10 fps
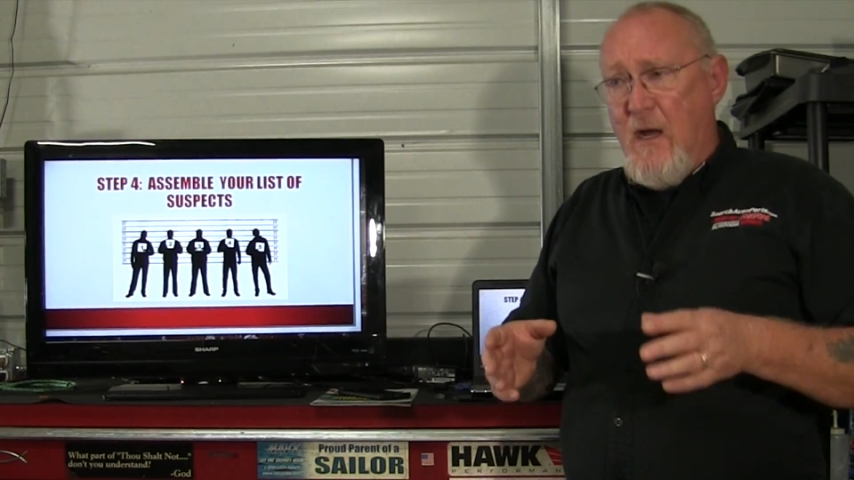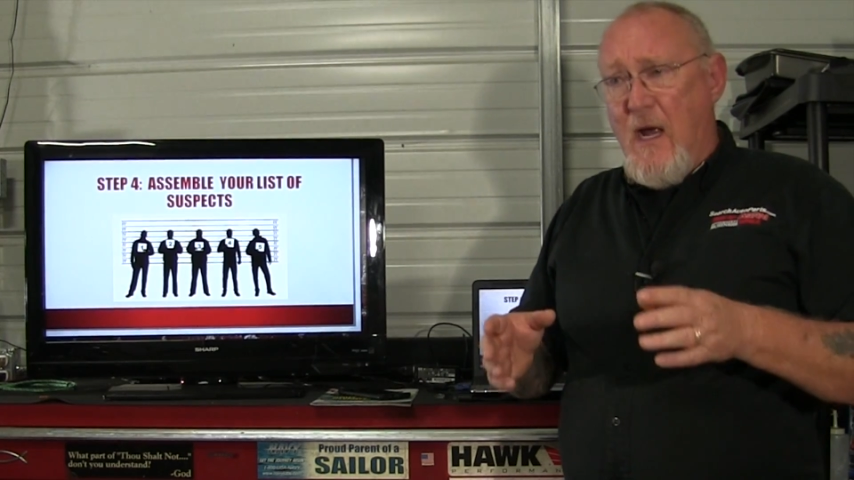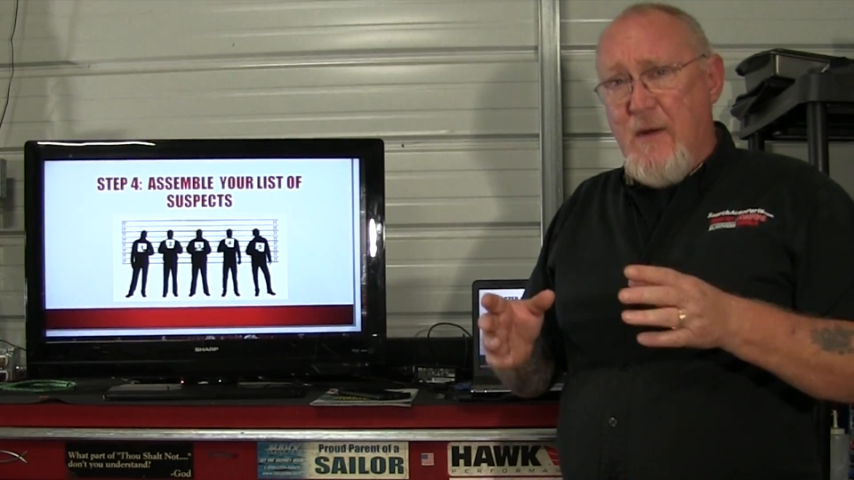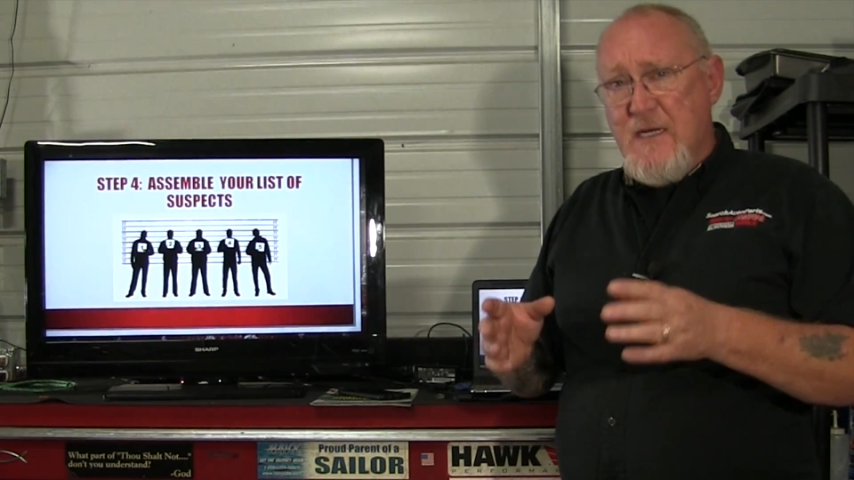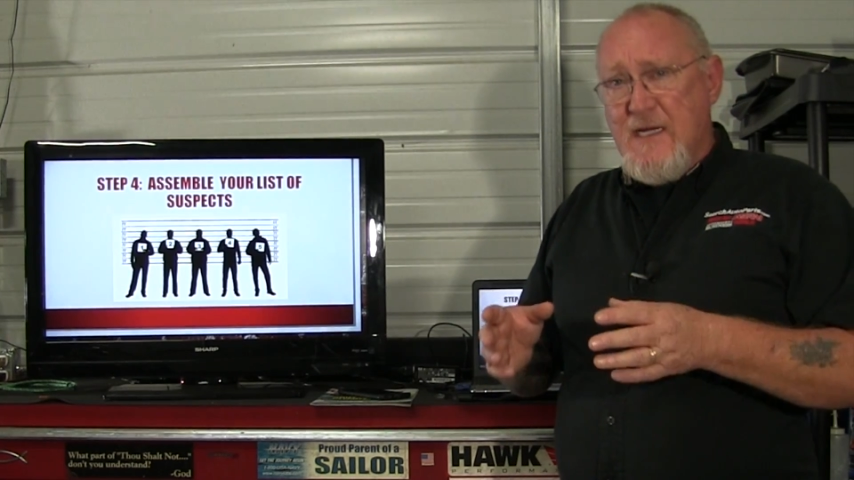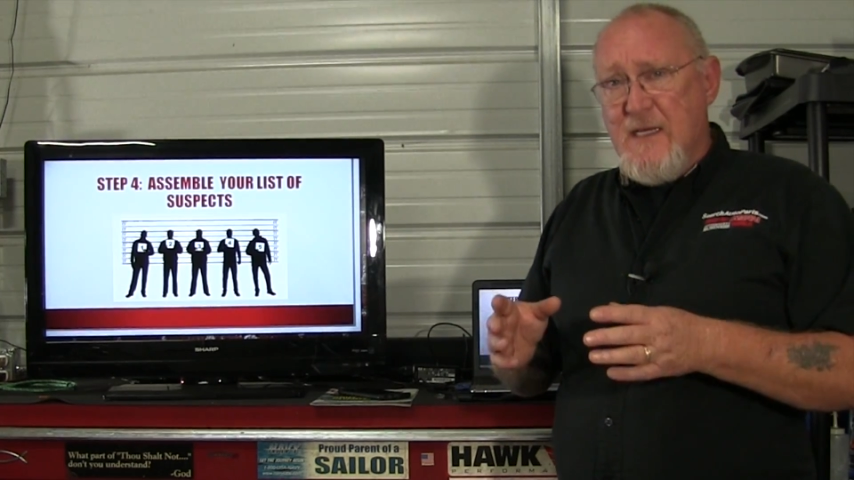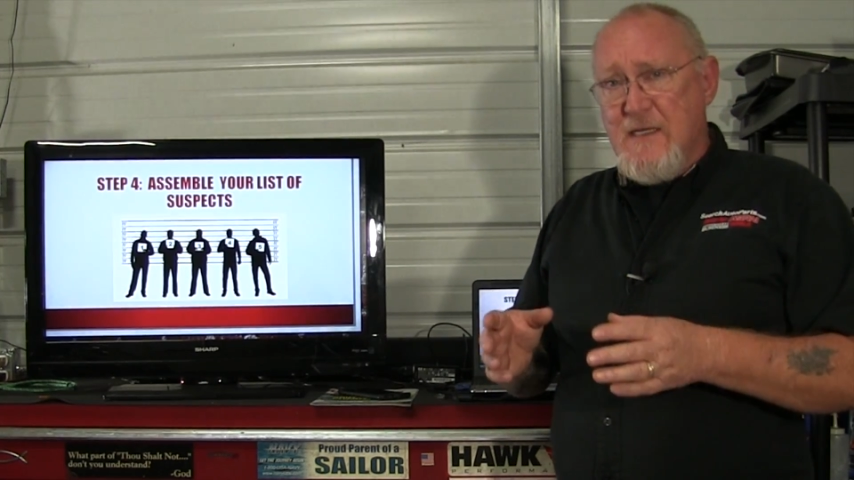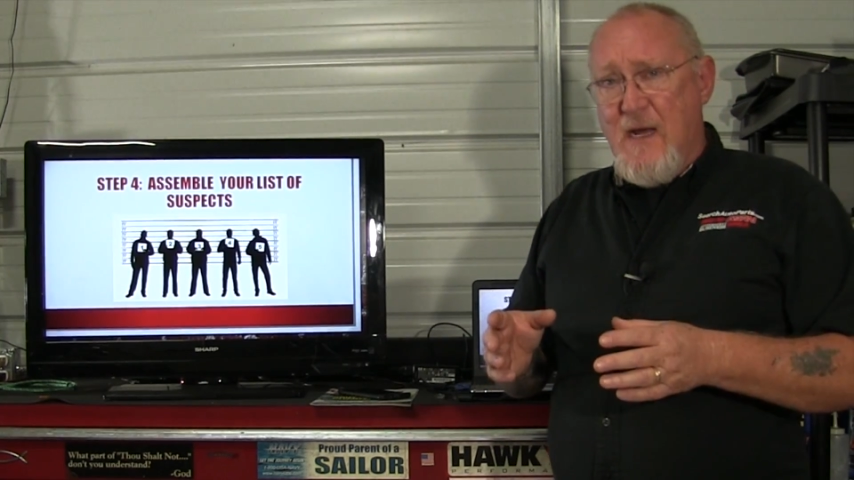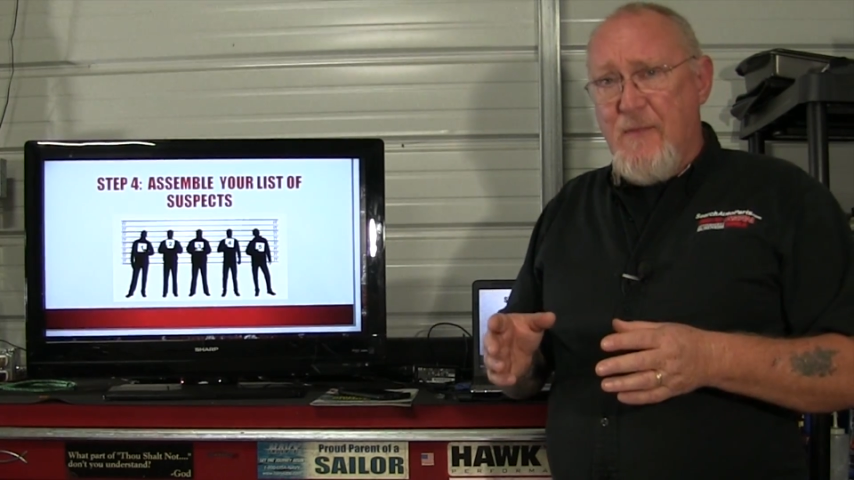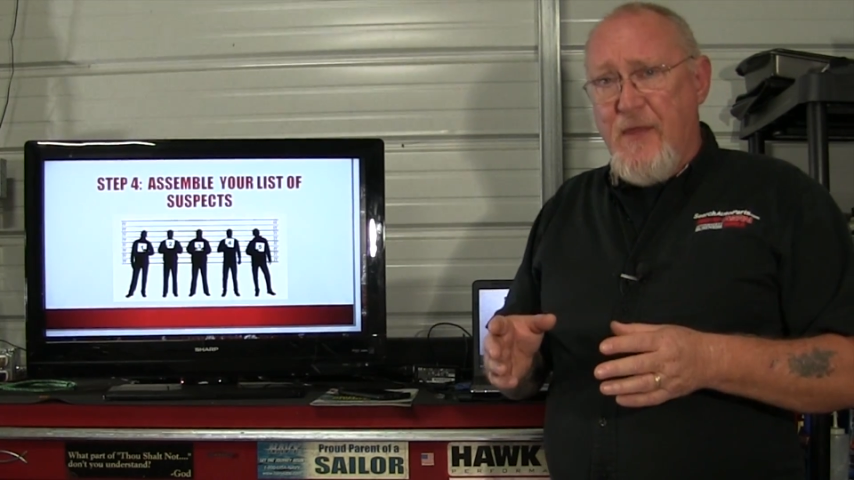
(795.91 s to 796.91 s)
I'm going to take the
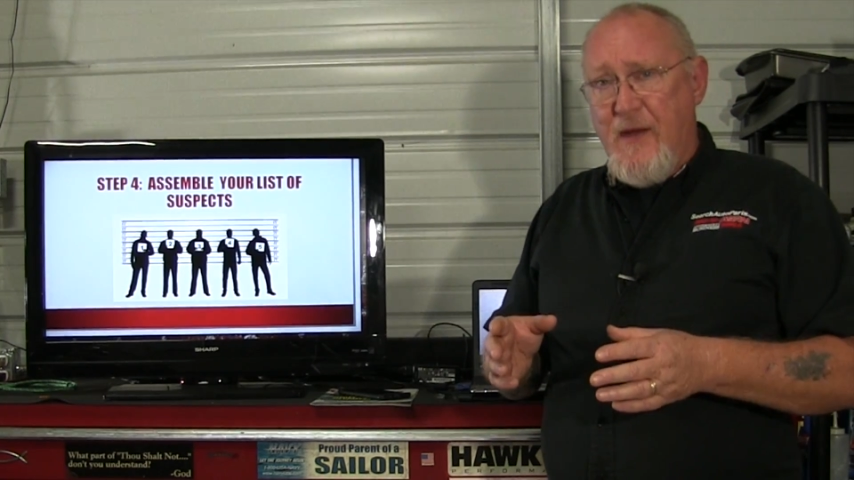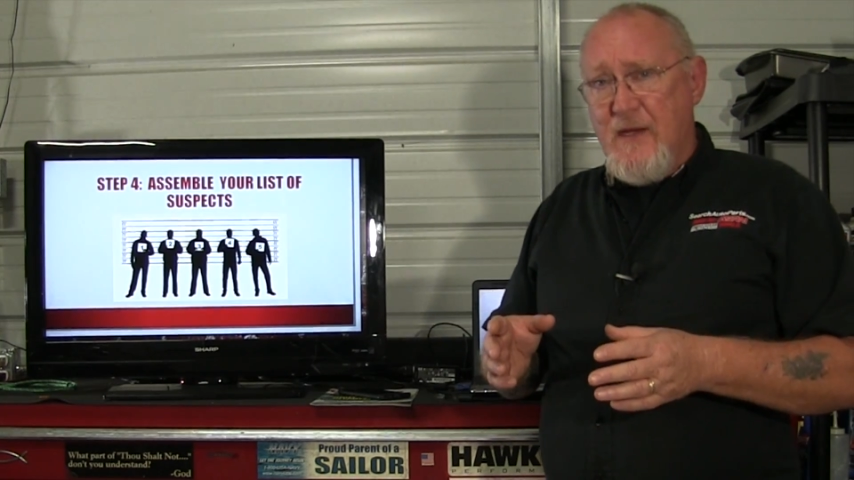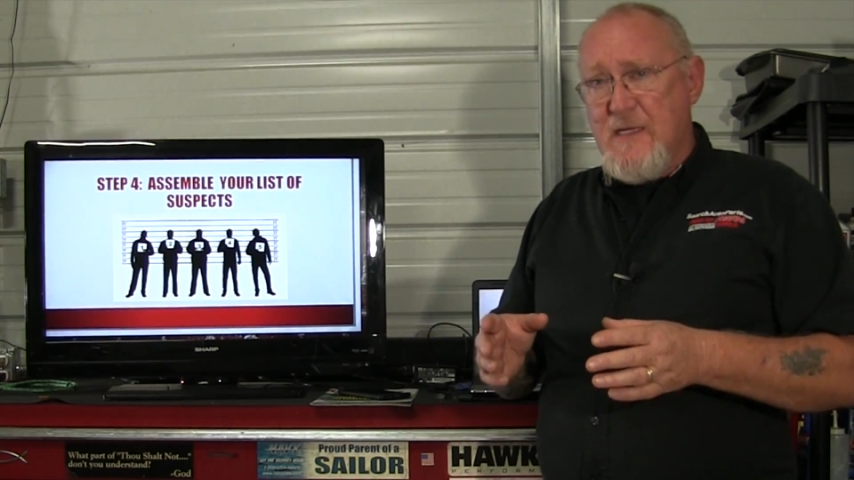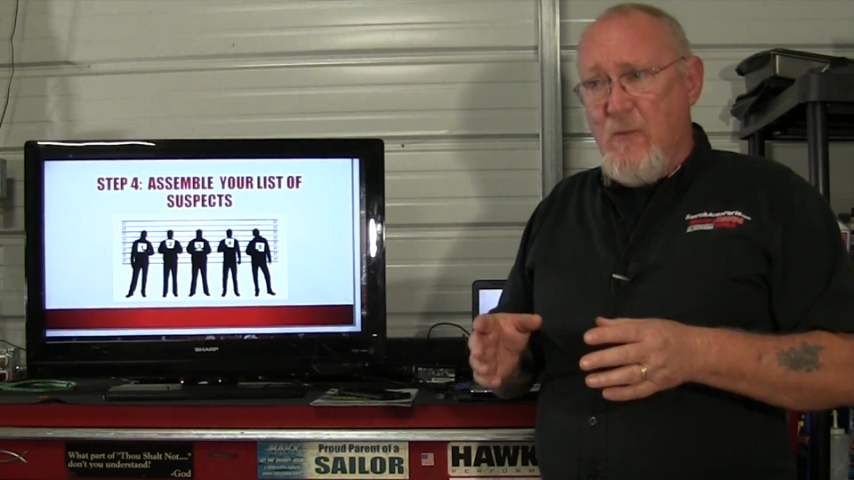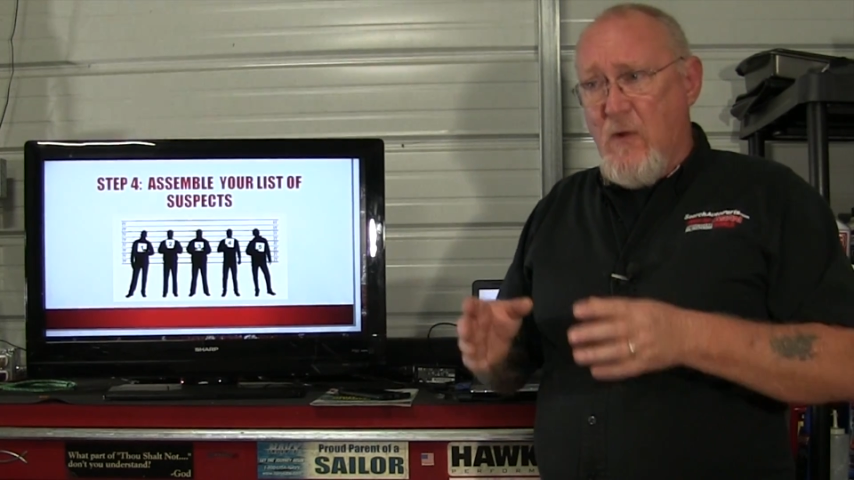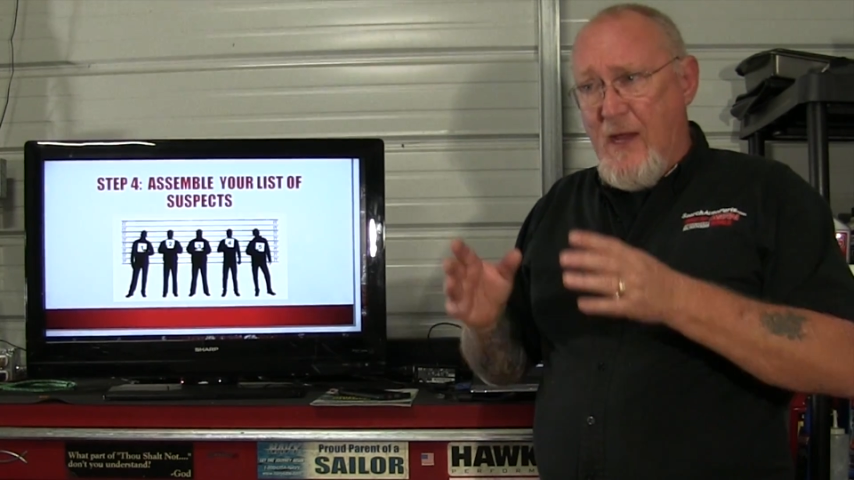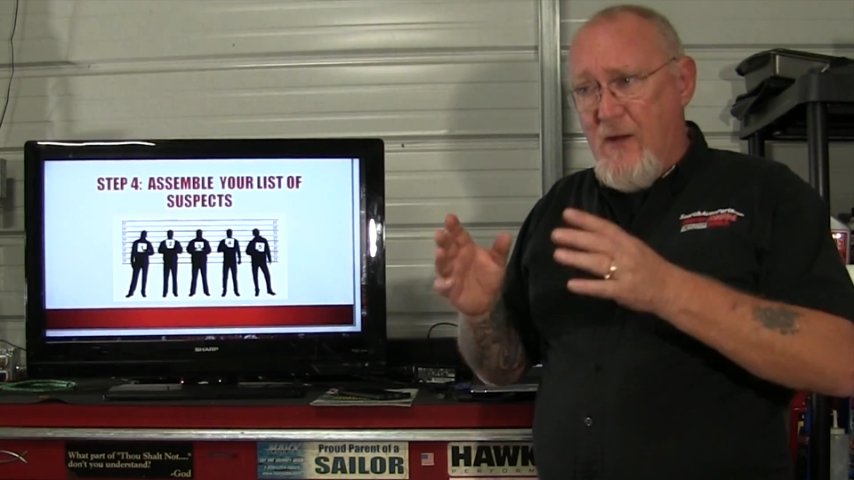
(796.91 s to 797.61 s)
time to think, say, well,